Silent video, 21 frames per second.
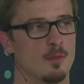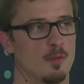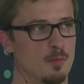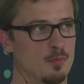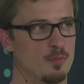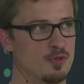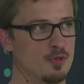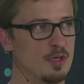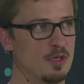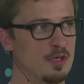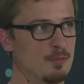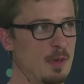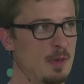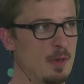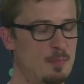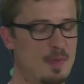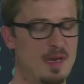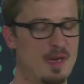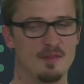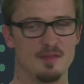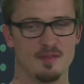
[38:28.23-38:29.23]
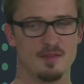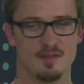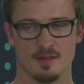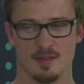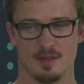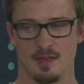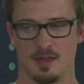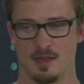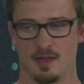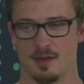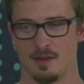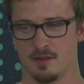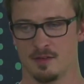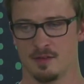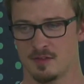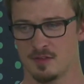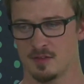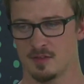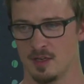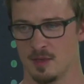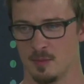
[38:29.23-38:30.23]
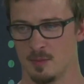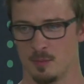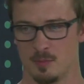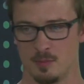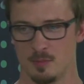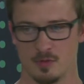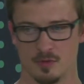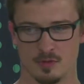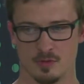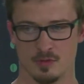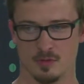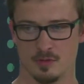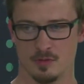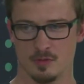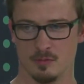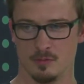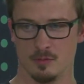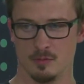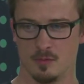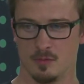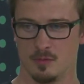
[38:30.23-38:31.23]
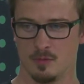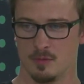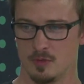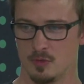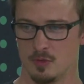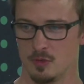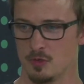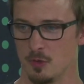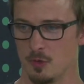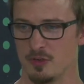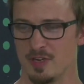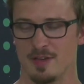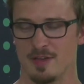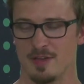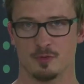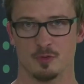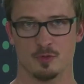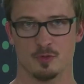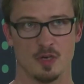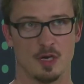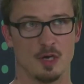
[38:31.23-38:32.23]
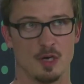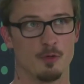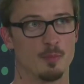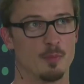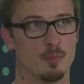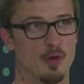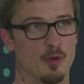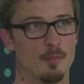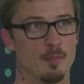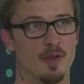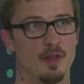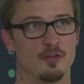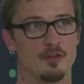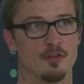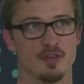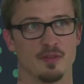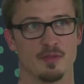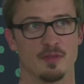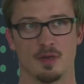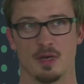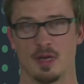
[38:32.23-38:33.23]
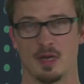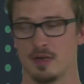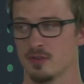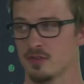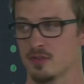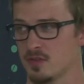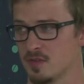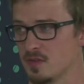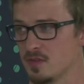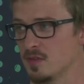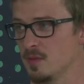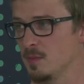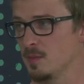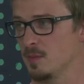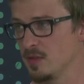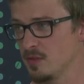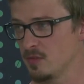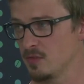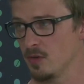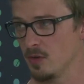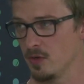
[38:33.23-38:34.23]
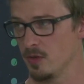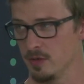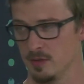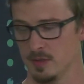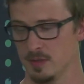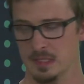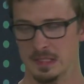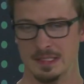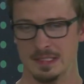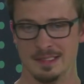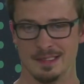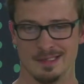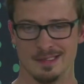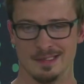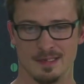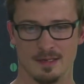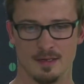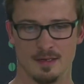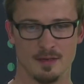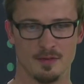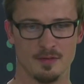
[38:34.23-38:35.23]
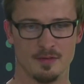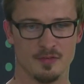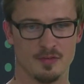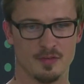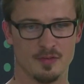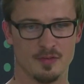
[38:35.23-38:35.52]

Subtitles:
purely web-based, and you don't have to care about managing the Linux system and so on. And